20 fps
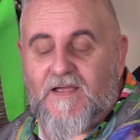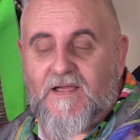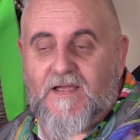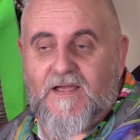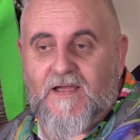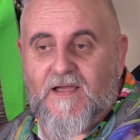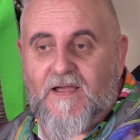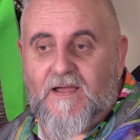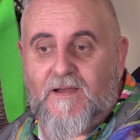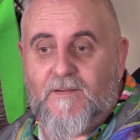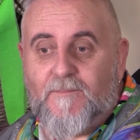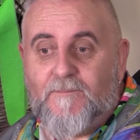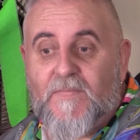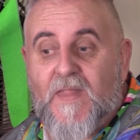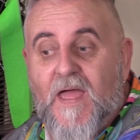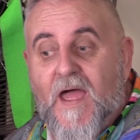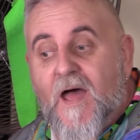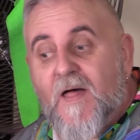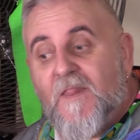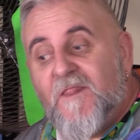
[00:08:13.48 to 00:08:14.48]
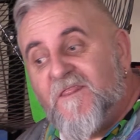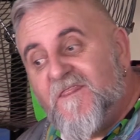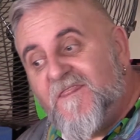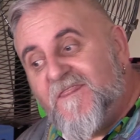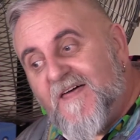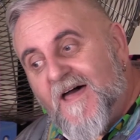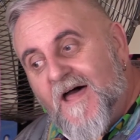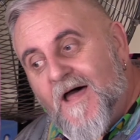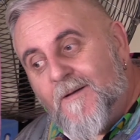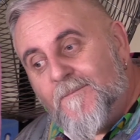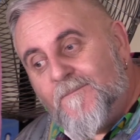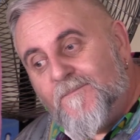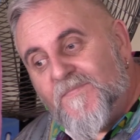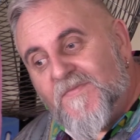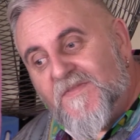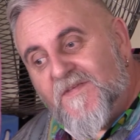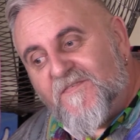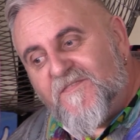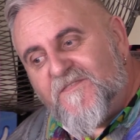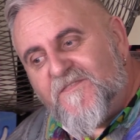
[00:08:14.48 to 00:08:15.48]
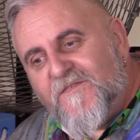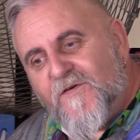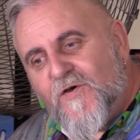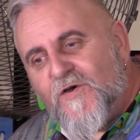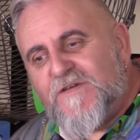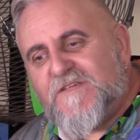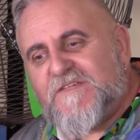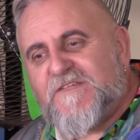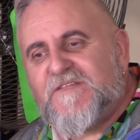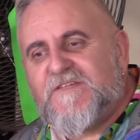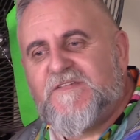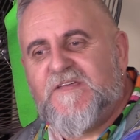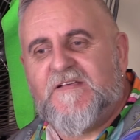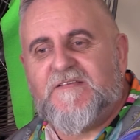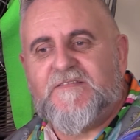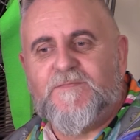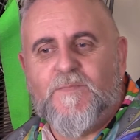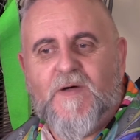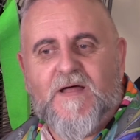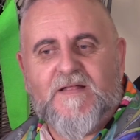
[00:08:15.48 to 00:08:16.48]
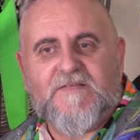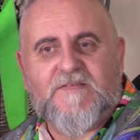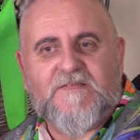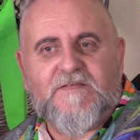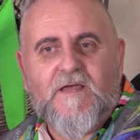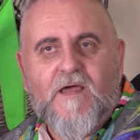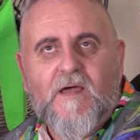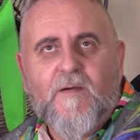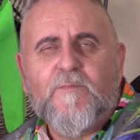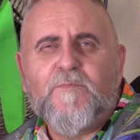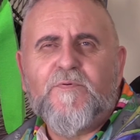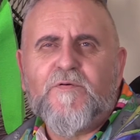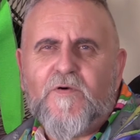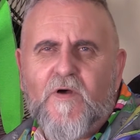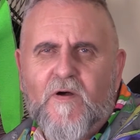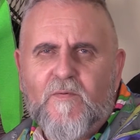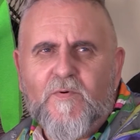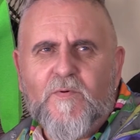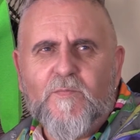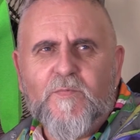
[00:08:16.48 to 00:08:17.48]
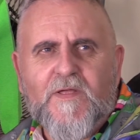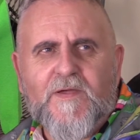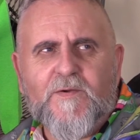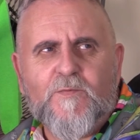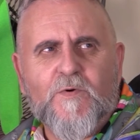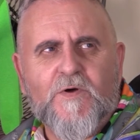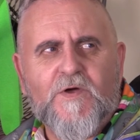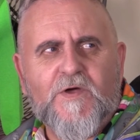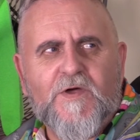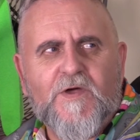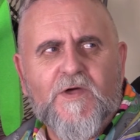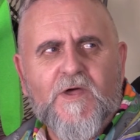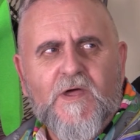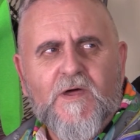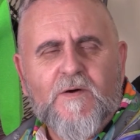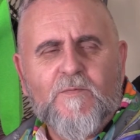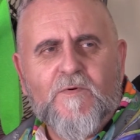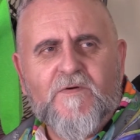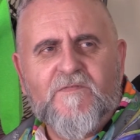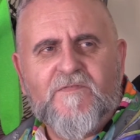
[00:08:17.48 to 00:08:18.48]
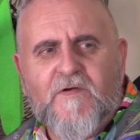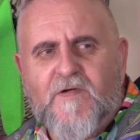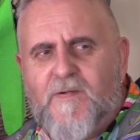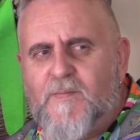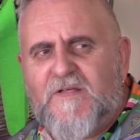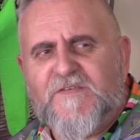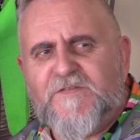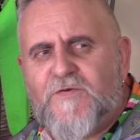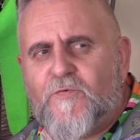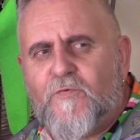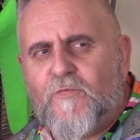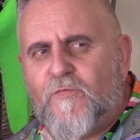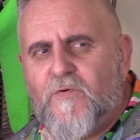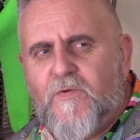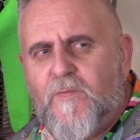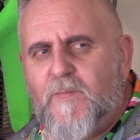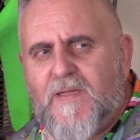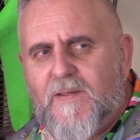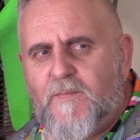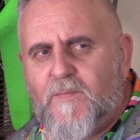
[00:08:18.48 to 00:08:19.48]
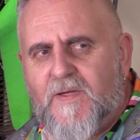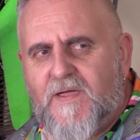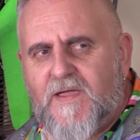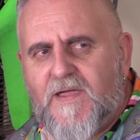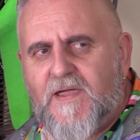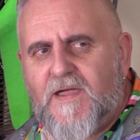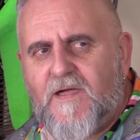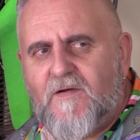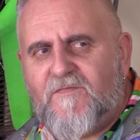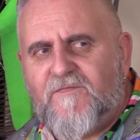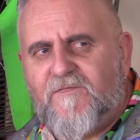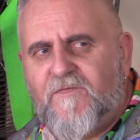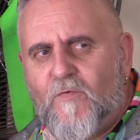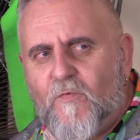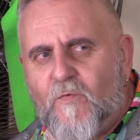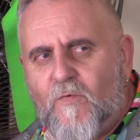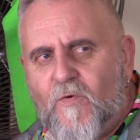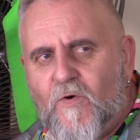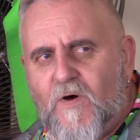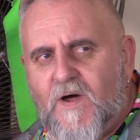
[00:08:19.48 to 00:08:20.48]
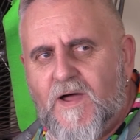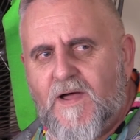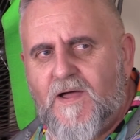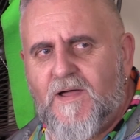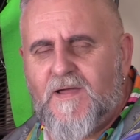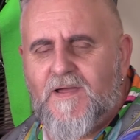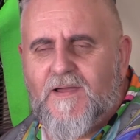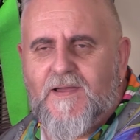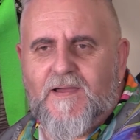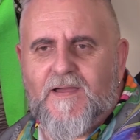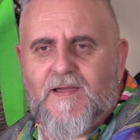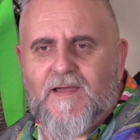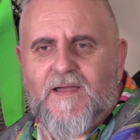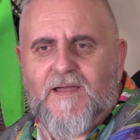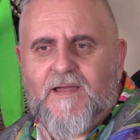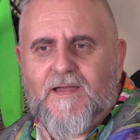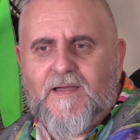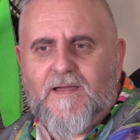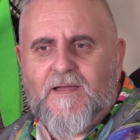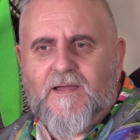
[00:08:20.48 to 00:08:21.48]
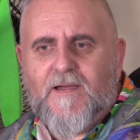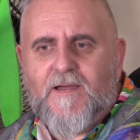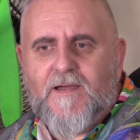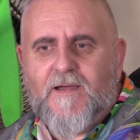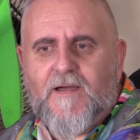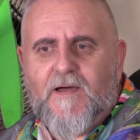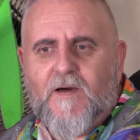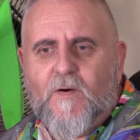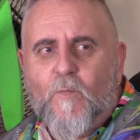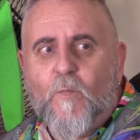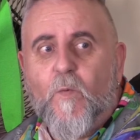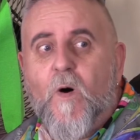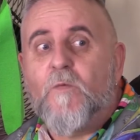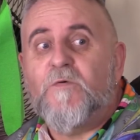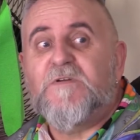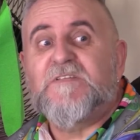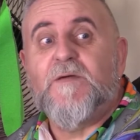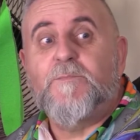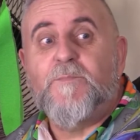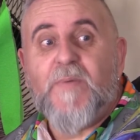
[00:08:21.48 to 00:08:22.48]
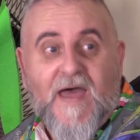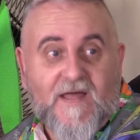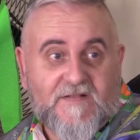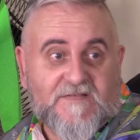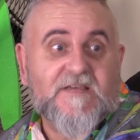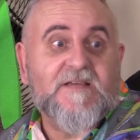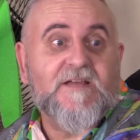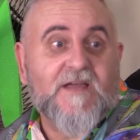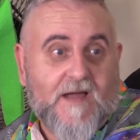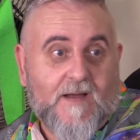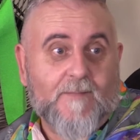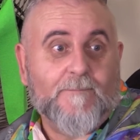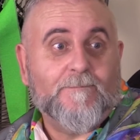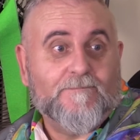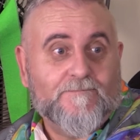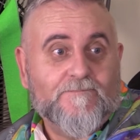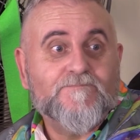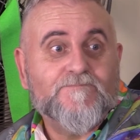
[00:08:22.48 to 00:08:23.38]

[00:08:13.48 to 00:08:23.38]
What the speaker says: The first 6 months probably were very much grooming me for what was about to come.